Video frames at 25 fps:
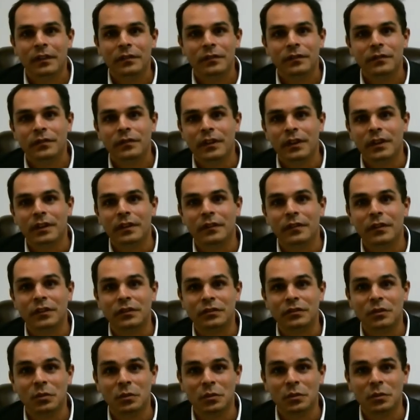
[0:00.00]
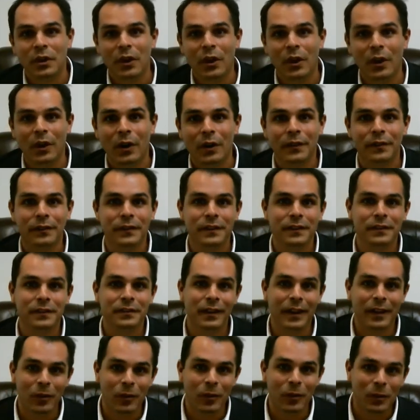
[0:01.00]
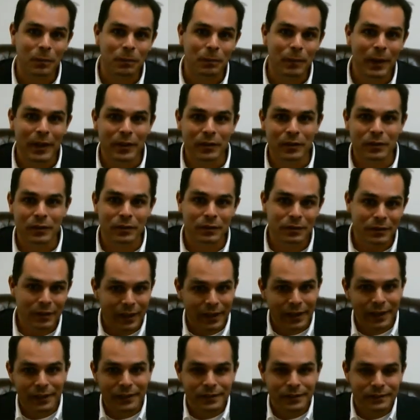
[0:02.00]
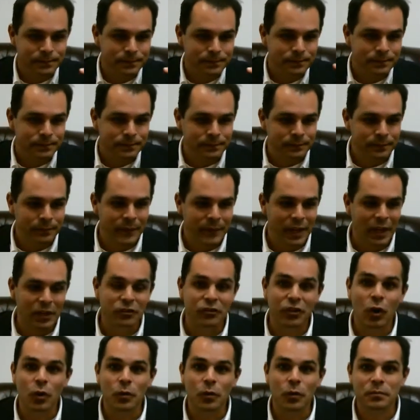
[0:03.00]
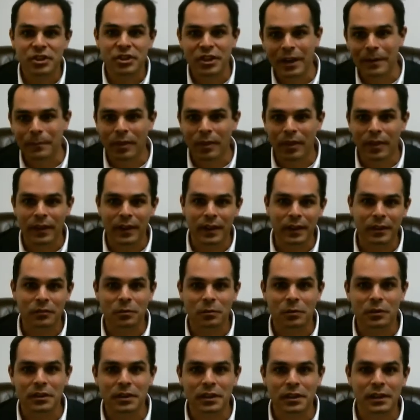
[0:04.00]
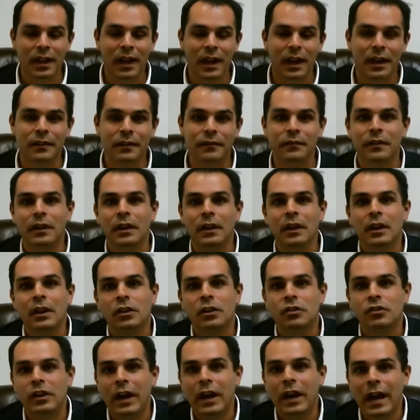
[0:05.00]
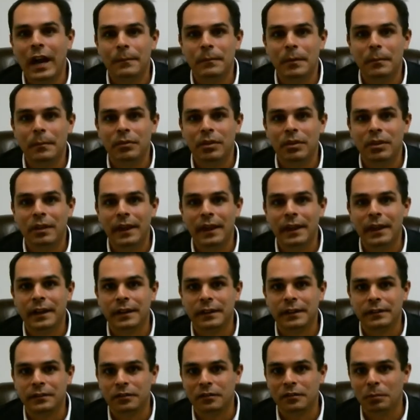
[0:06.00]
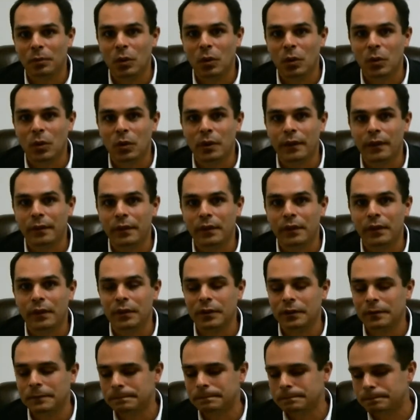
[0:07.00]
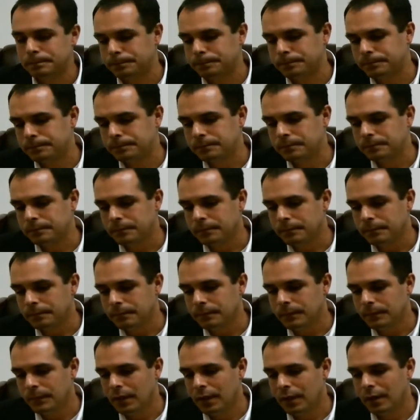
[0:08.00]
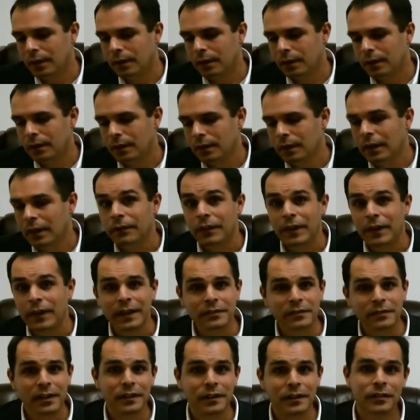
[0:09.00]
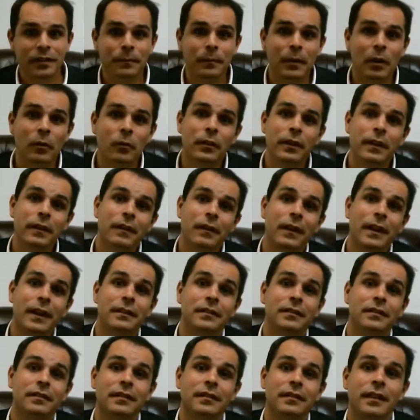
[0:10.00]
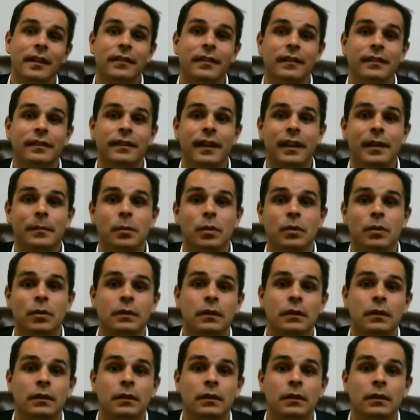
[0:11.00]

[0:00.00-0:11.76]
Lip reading: the schoolyard and these like old metal like dome shaped things where you can kind of grab and play and explore and learn. Uh, the next concept I really like is sit at the table.